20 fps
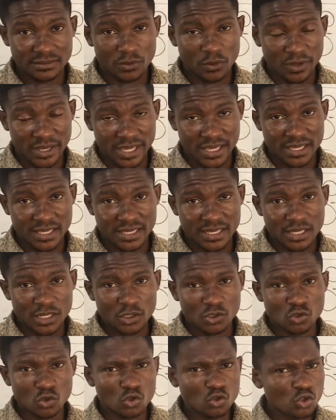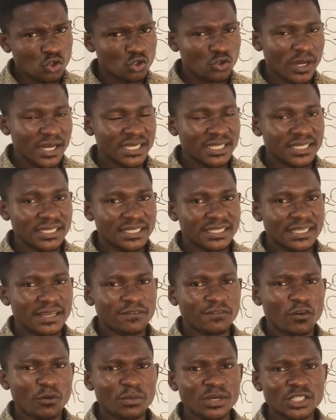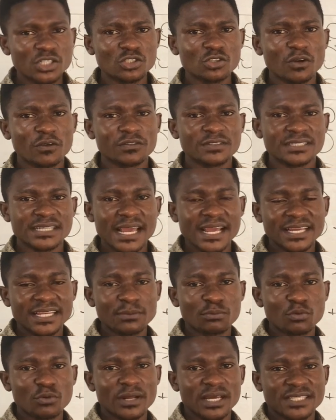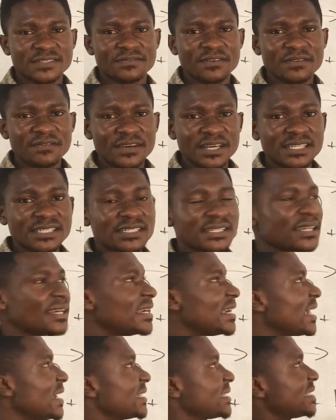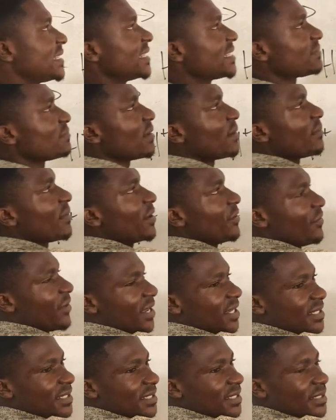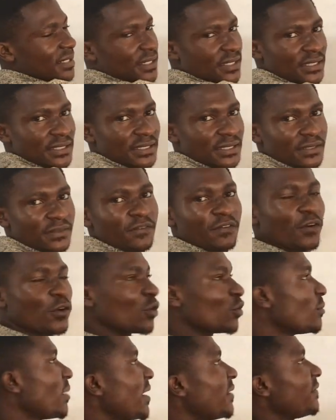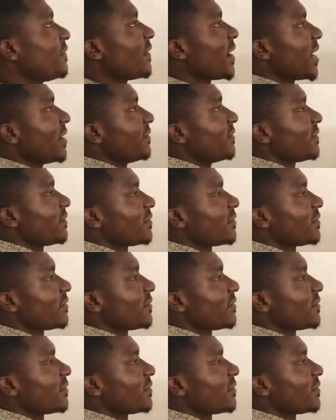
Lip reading: Okay, so usually the formation of cyclic product favors 6-membered rings, followed by 5,